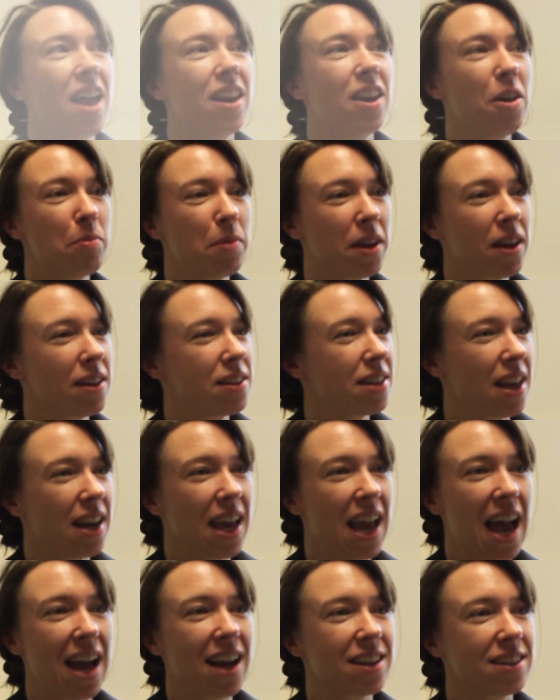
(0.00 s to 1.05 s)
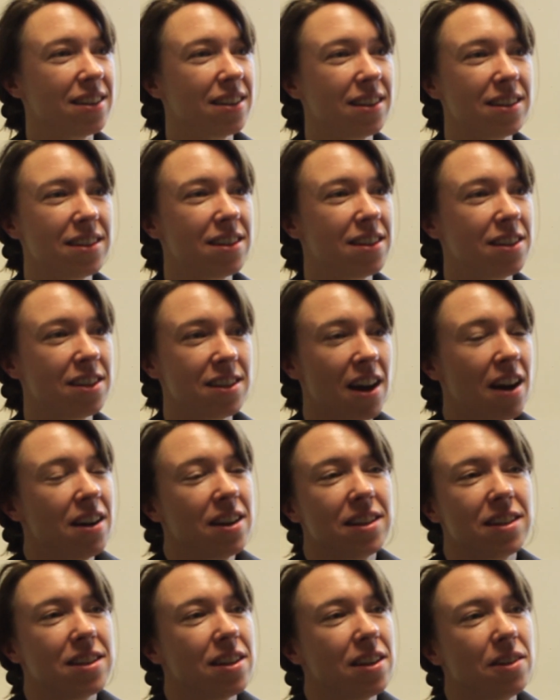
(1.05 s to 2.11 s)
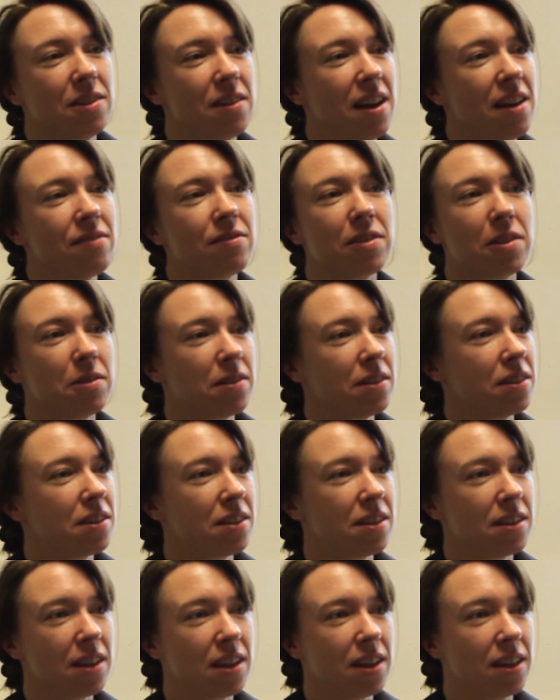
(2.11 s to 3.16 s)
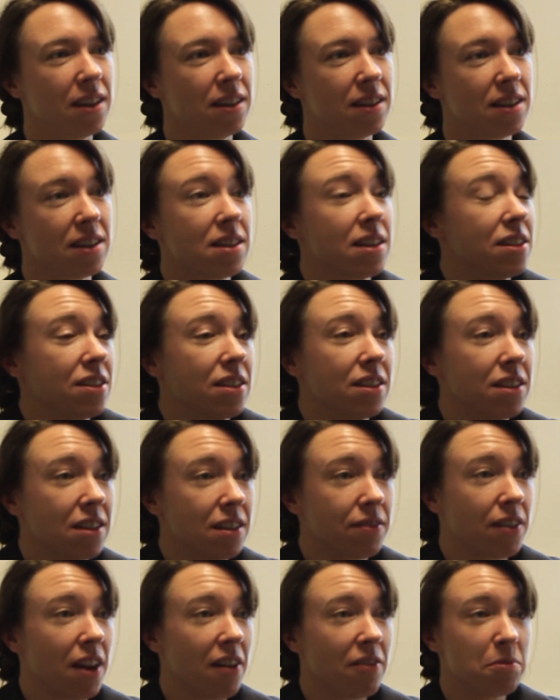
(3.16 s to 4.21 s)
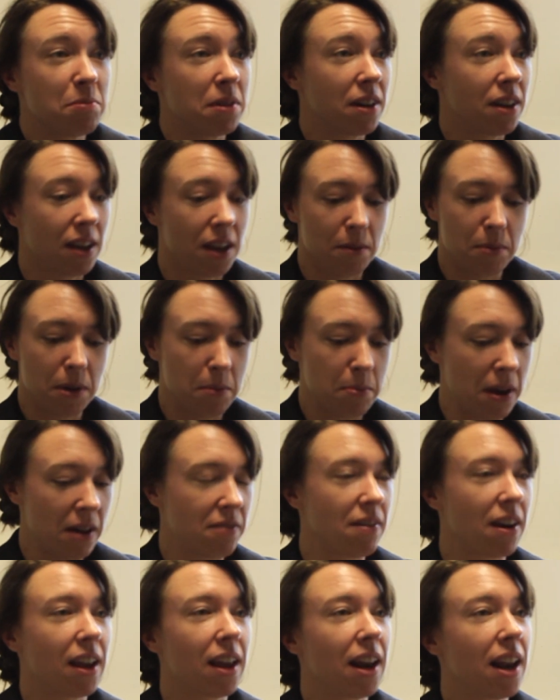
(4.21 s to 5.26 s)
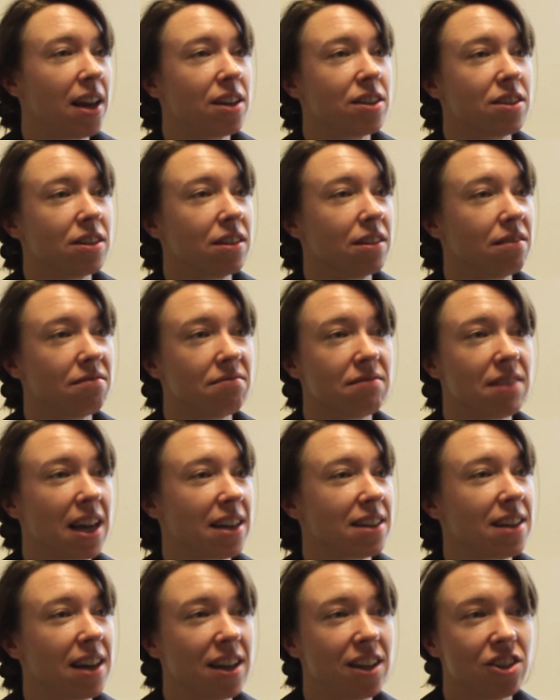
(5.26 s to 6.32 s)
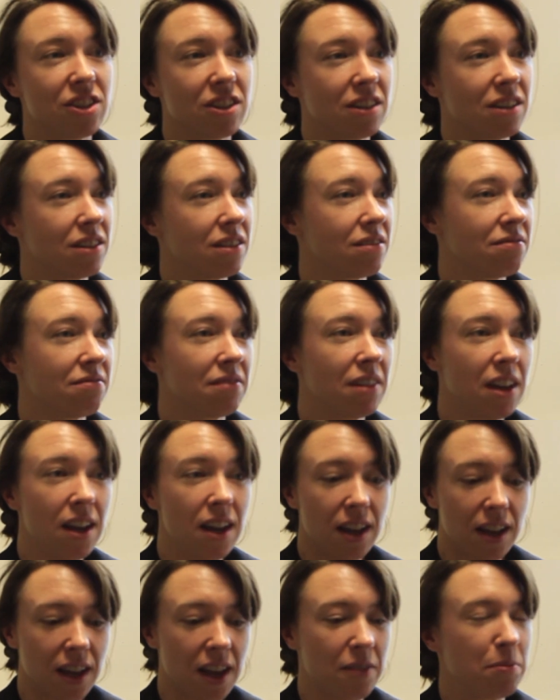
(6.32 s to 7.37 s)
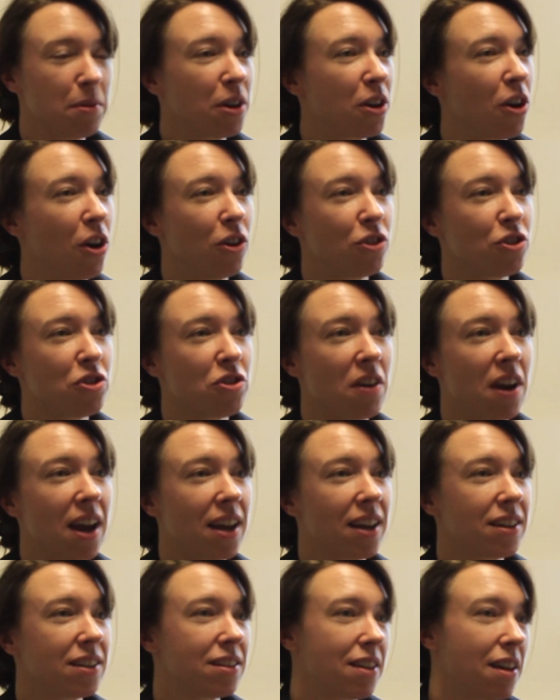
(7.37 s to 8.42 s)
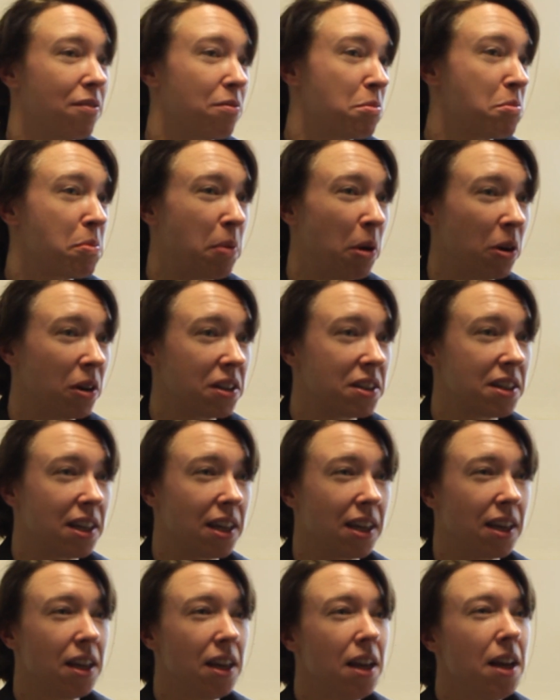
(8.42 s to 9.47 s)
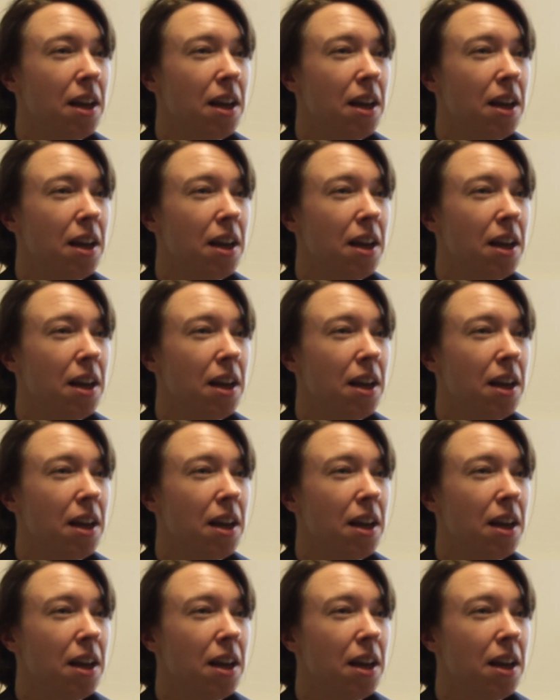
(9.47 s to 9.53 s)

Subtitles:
Lobbying is any action that's designed to influence the decisions of government. It could be about regulation, taxation, government contracts, government policy,